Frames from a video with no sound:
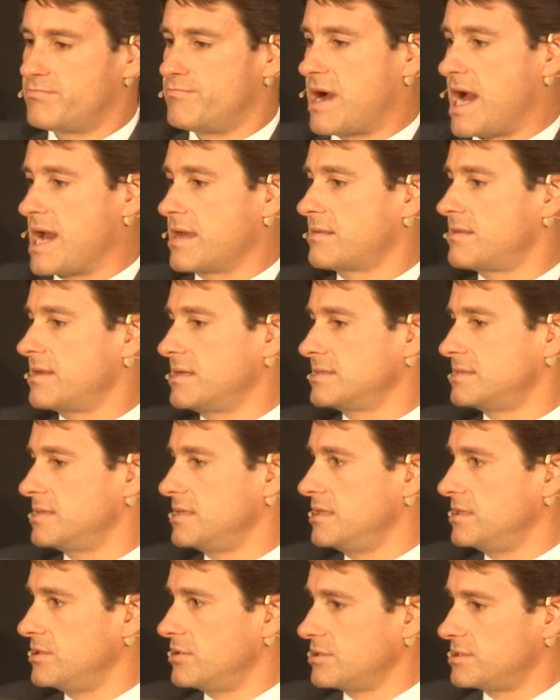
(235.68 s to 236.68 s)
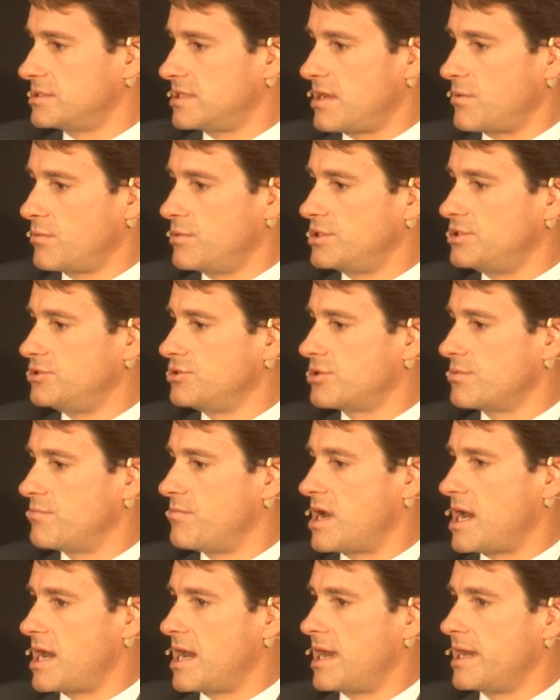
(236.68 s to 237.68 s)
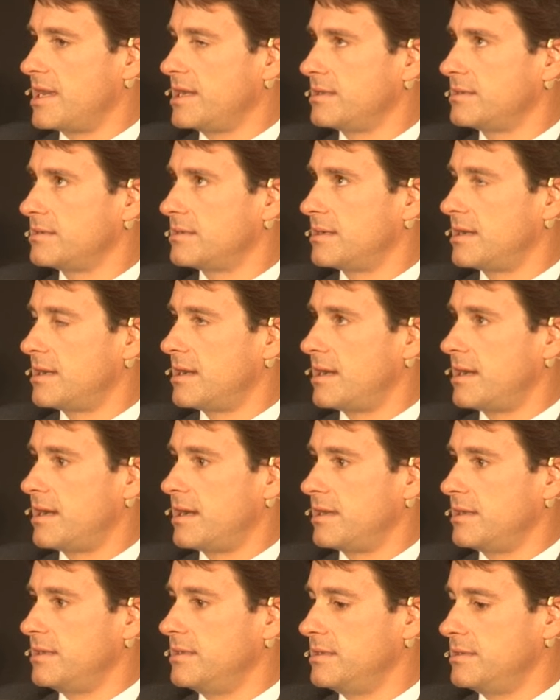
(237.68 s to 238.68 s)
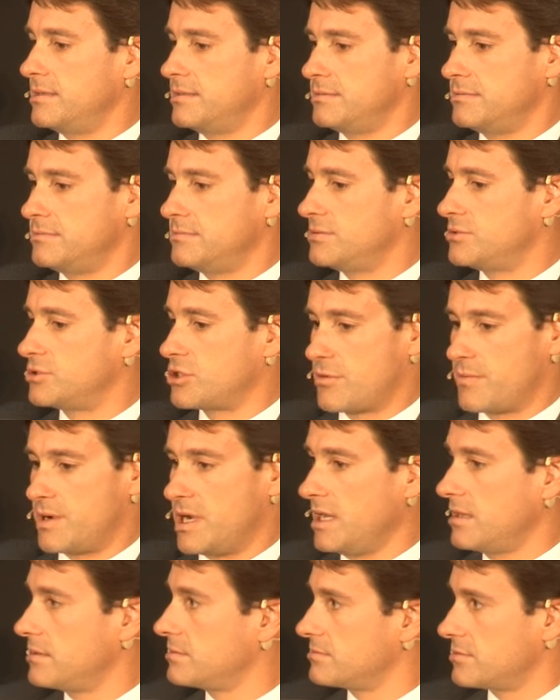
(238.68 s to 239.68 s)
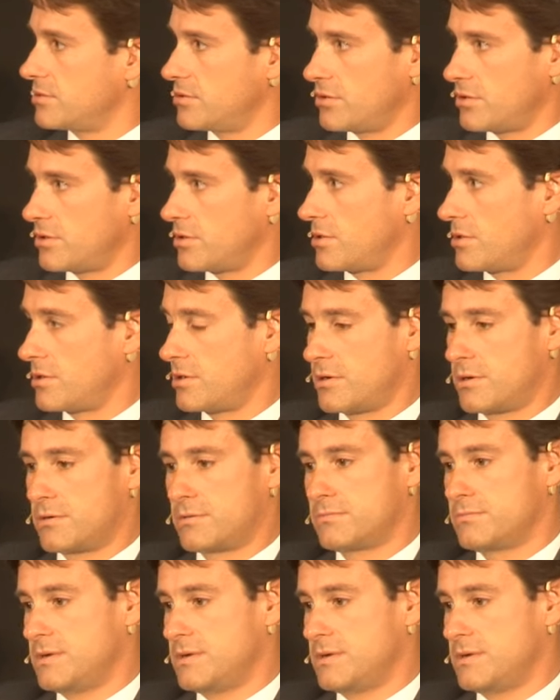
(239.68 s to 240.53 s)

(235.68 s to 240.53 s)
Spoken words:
buying things at yields at which you could buy in Germany or